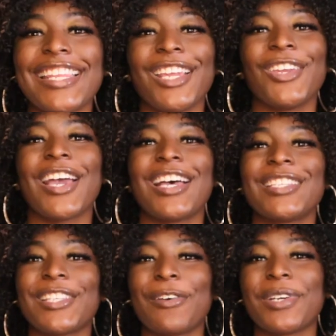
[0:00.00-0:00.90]
thank you
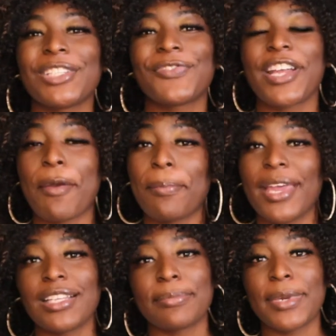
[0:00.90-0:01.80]
guys so much for coming
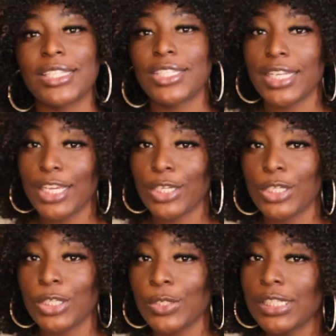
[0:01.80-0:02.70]
back to my
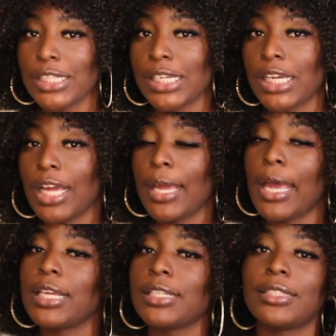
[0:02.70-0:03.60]
channel.
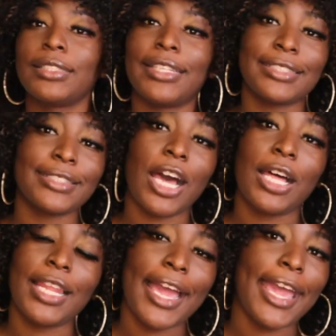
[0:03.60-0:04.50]
That's all
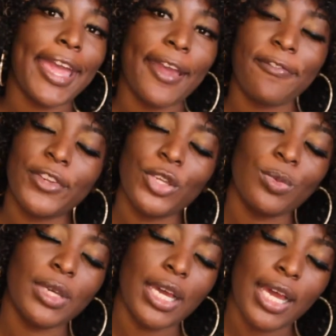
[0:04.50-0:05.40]
I have for you
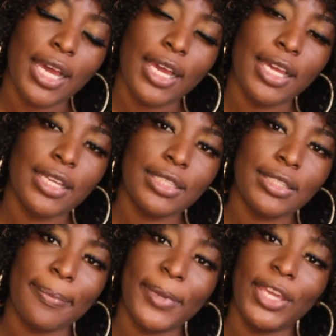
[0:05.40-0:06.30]
guys.
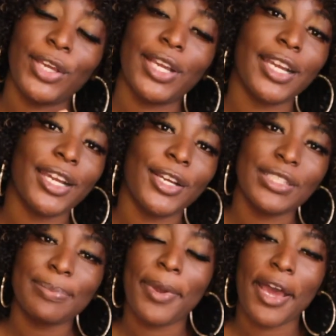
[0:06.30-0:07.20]
So may your
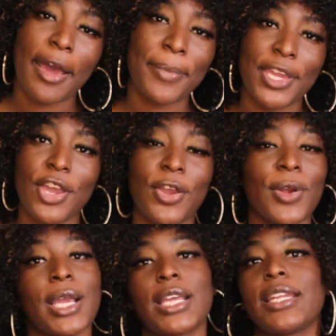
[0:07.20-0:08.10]
curls pop and your
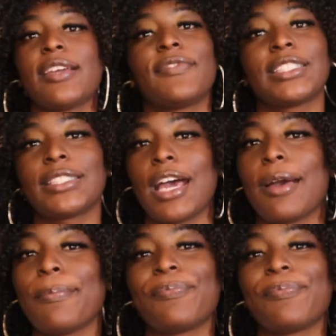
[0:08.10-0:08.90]
grind never stop.